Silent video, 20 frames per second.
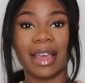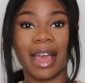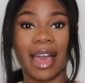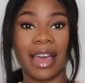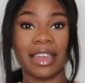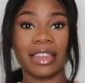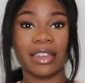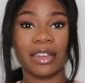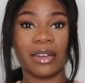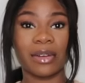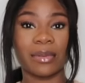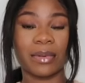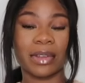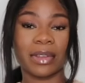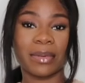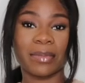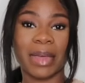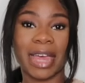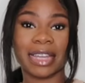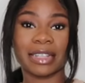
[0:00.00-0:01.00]
Hi y'all,
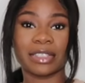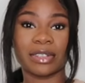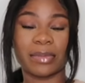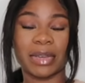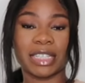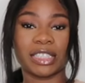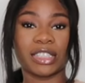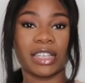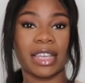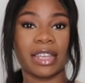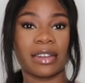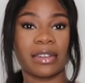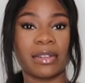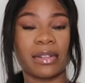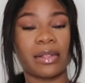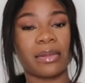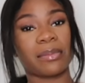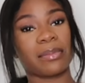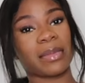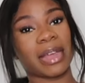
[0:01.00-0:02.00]
welcome back to my
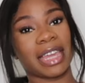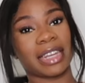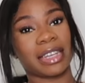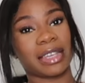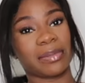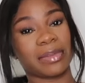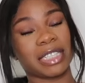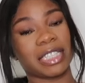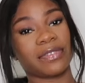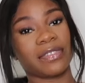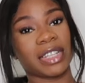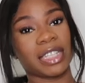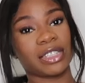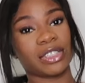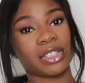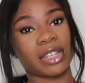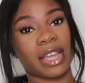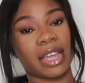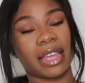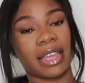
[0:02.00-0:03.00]
channel. My name is
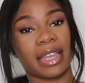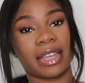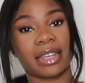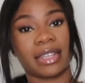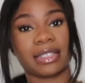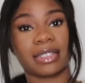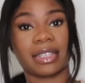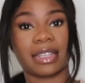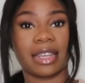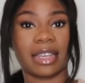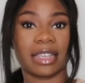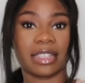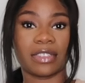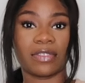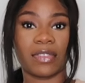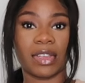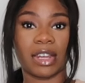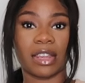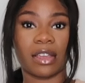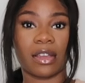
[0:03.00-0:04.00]
Felicia, and in today's
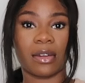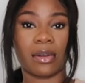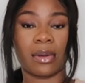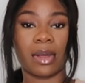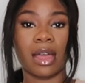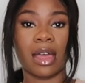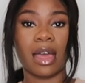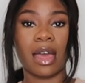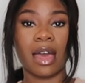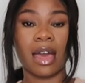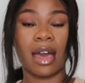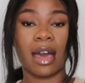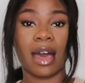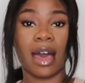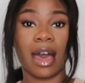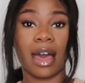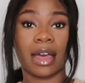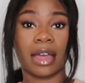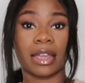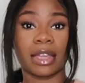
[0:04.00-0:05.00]
video
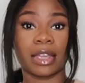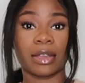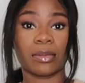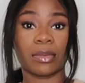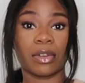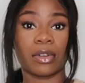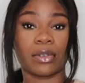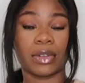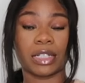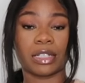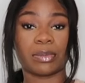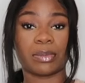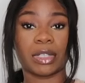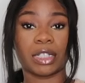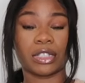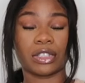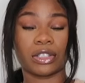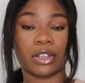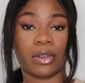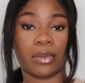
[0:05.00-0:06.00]
I am going to be
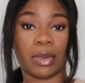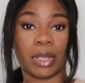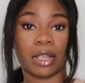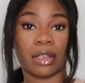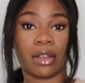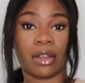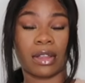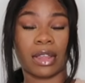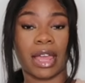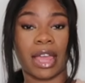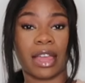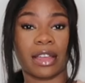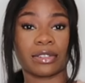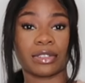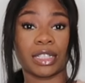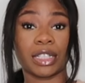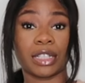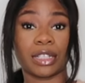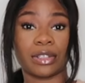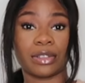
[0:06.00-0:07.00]
showing y'all how
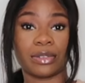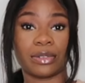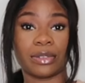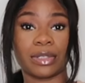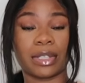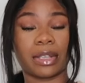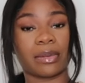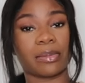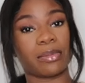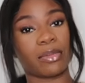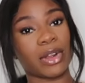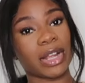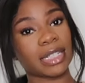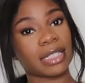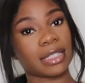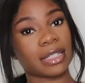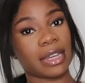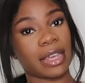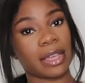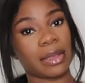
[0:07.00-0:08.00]
to use
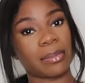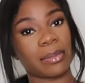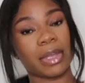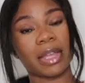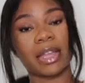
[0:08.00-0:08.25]
breast tape.